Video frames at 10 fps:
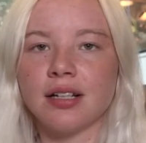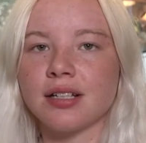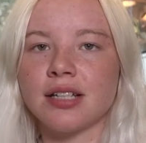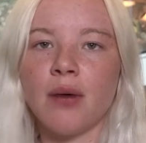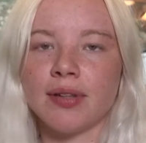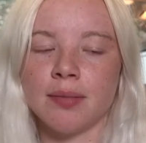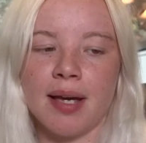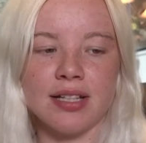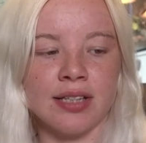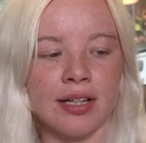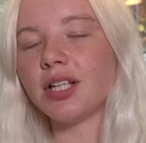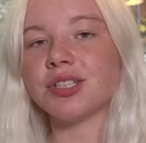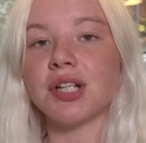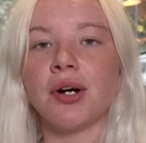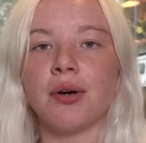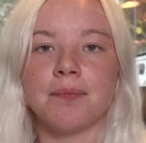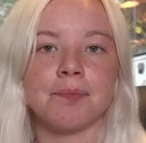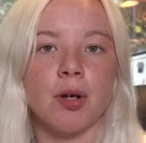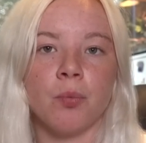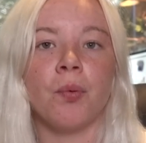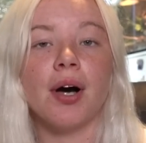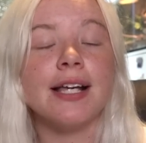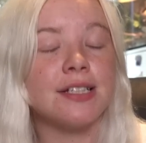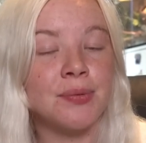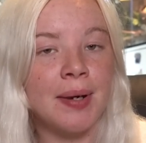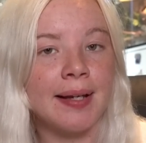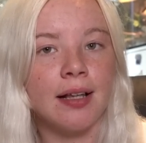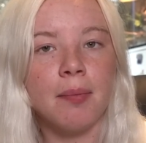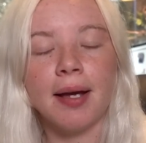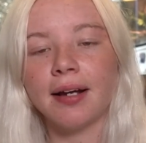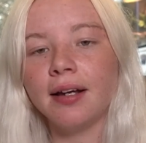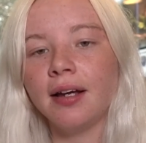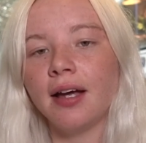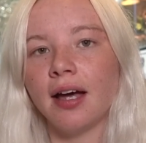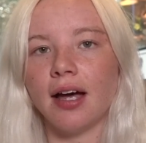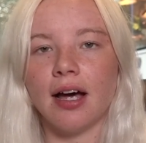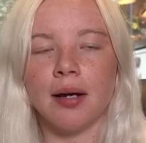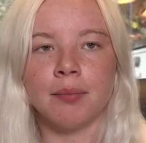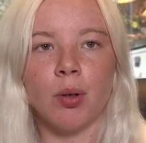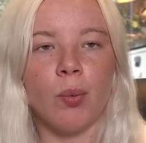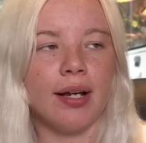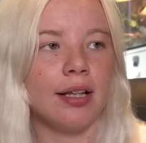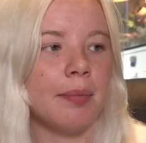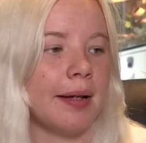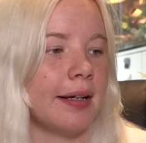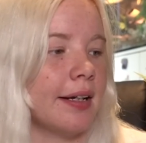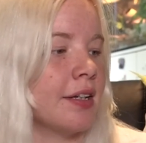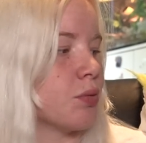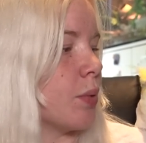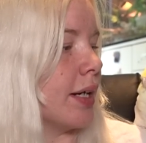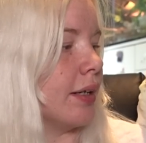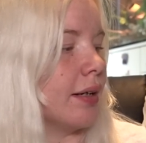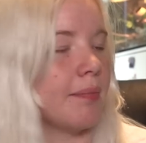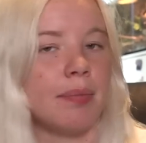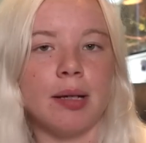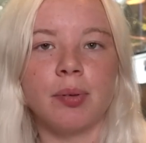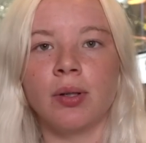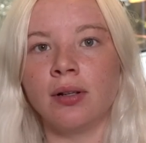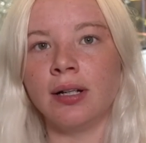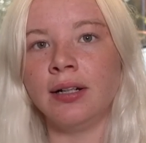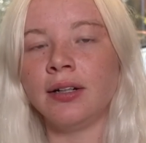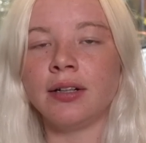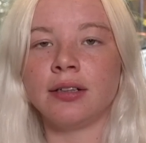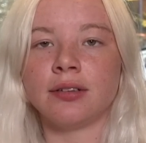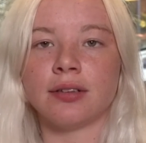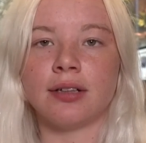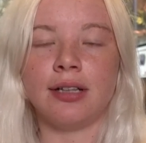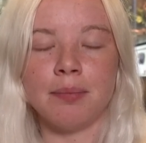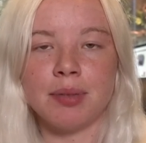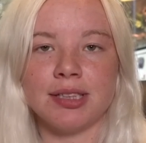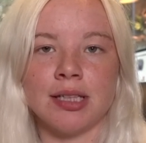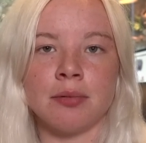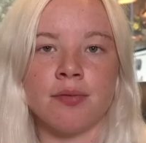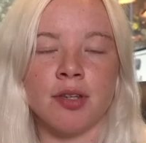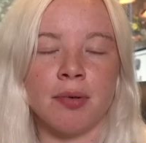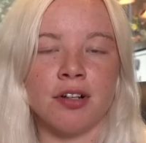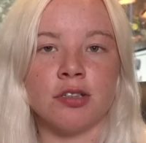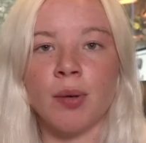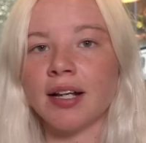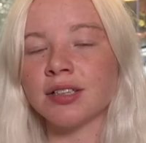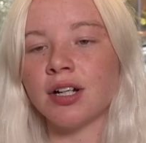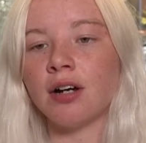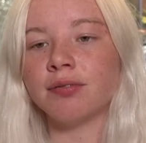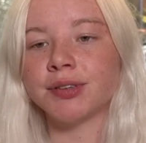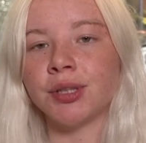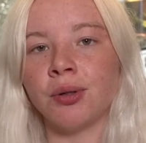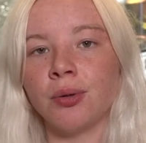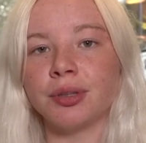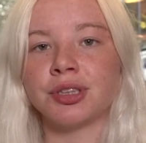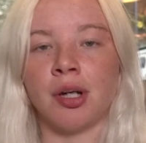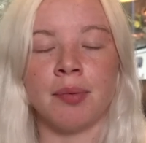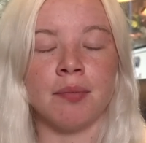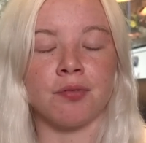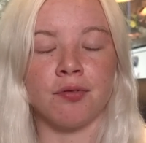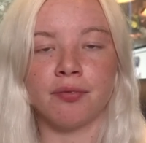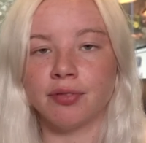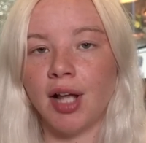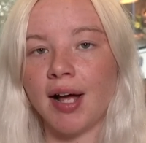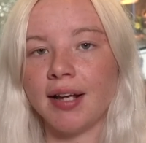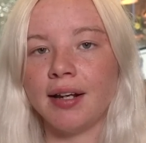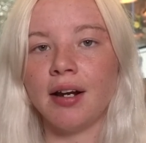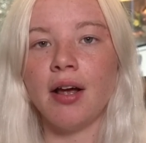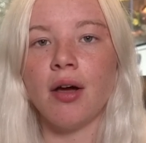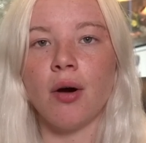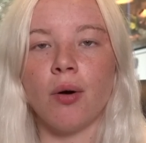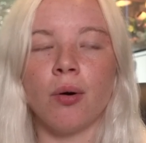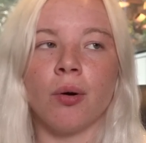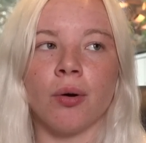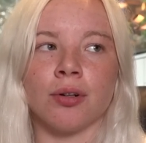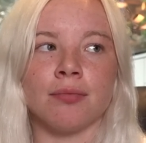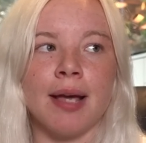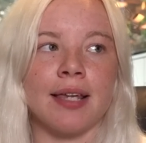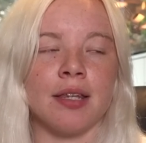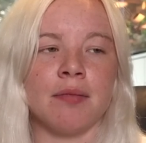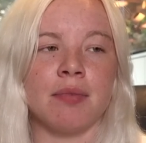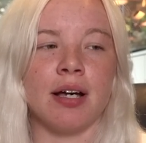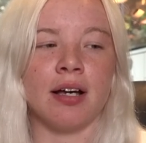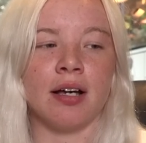start with the basics. So what is wing clipping? Wing clipping is when people clip some of the bird's wings off to stop them from flying or make them